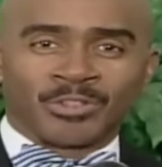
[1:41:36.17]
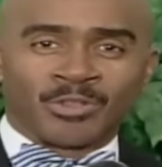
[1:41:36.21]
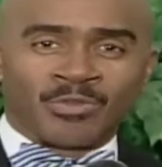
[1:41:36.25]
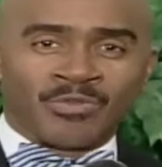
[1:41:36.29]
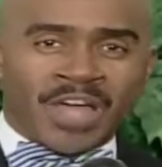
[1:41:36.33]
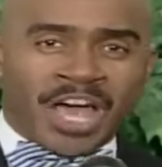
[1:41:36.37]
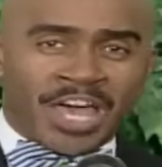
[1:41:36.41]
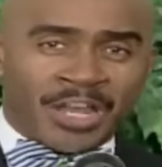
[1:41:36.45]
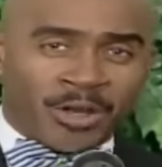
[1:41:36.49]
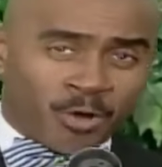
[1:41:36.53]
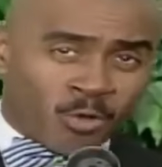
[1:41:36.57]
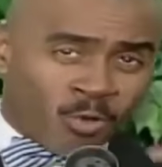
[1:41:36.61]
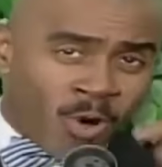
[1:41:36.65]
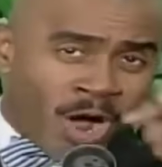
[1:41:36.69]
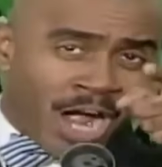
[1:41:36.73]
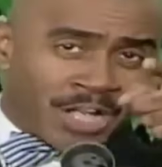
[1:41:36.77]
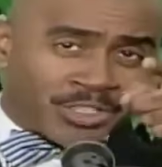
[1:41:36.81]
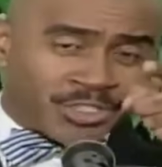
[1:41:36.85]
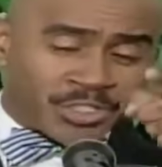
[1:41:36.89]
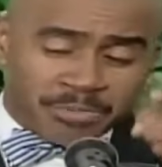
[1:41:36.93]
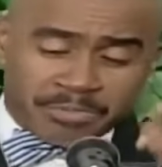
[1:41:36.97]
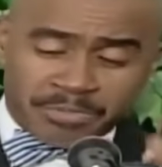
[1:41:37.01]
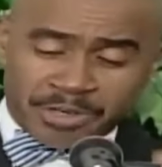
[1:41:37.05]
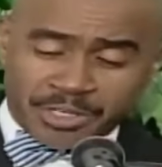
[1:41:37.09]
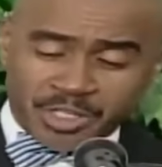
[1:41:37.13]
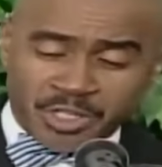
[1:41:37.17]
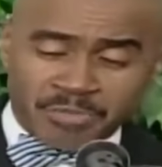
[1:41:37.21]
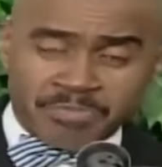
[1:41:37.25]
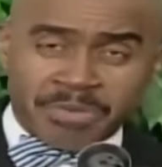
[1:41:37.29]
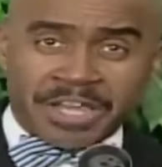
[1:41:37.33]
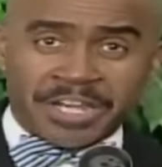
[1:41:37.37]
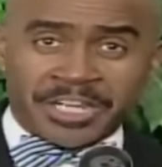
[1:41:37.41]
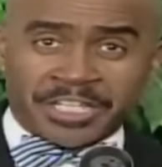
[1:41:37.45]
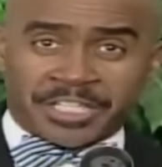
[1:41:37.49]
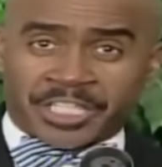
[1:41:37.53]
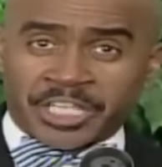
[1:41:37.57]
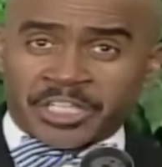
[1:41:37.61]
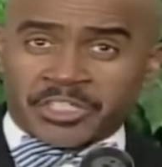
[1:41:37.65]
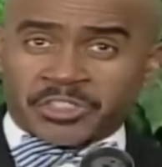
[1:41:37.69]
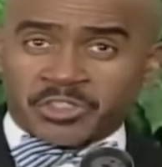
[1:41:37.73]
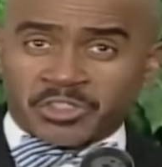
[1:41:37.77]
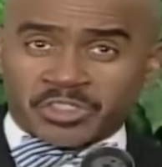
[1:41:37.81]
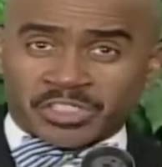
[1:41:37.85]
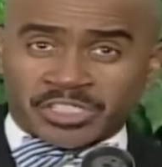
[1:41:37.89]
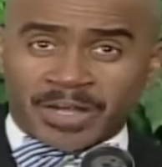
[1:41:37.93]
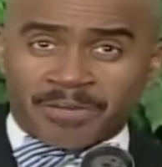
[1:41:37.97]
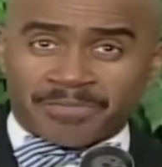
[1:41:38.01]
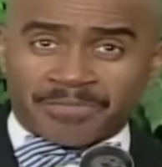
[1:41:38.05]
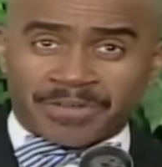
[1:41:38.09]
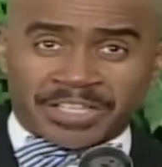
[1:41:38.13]
you better watch me. You better get
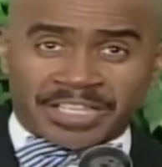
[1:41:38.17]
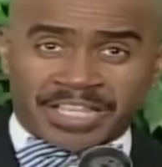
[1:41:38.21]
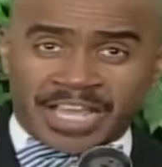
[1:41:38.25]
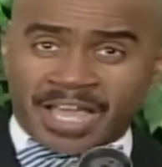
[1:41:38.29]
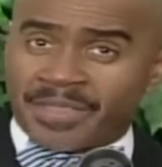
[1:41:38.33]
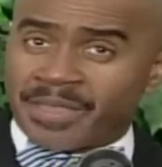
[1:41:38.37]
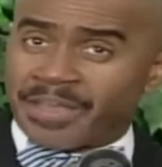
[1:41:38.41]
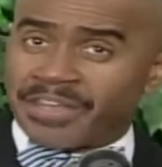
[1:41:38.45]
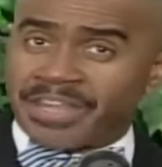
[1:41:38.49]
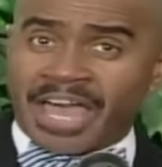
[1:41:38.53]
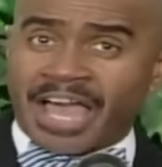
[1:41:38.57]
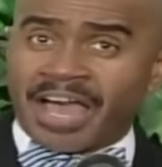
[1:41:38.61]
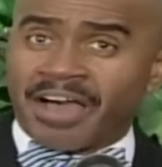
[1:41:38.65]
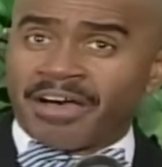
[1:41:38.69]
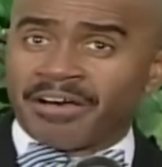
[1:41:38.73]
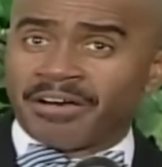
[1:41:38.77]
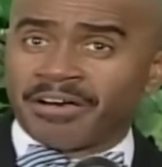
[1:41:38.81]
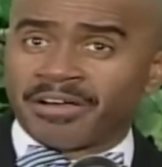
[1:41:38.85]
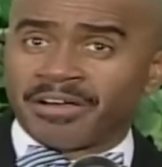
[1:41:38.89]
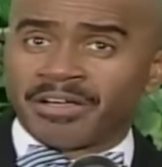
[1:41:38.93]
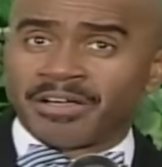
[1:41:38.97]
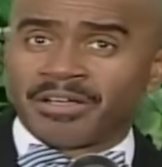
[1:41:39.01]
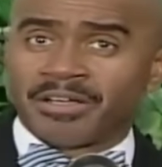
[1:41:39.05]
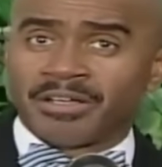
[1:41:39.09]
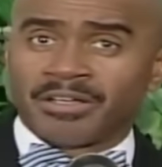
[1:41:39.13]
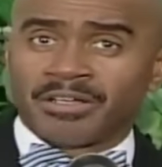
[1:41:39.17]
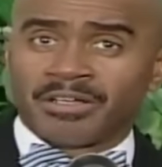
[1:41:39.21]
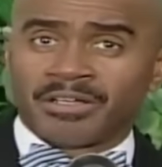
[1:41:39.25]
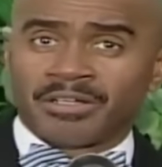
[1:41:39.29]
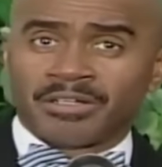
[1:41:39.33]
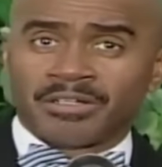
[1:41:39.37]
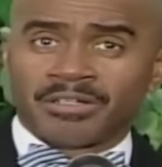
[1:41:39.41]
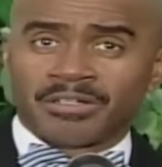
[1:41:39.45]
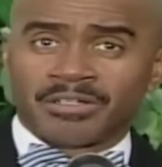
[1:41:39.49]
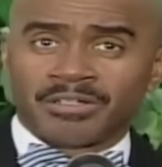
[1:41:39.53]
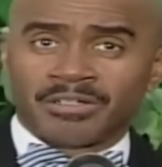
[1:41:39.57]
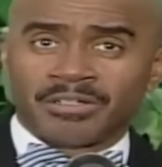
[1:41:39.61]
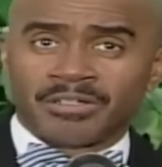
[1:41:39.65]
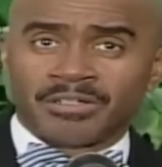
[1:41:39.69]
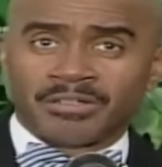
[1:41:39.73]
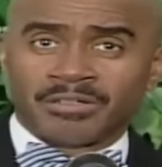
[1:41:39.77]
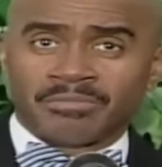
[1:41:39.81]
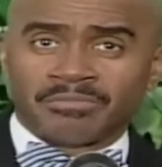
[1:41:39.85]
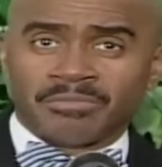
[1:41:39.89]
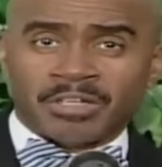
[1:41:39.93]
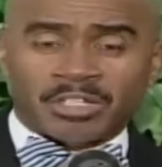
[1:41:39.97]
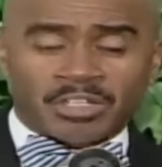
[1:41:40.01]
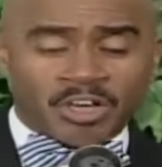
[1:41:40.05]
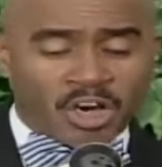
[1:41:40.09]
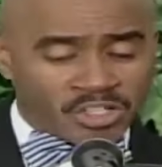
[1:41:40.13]
yourself together now,
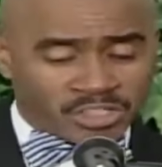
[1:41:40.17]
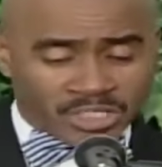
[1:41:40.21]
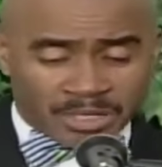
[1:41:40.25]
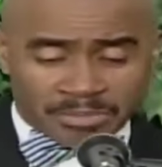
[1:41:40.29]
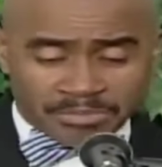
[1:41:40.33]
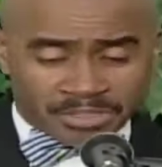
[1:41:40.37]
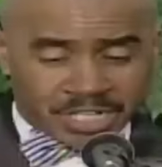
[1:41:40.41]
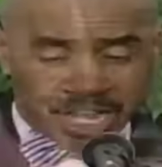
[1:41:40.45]
because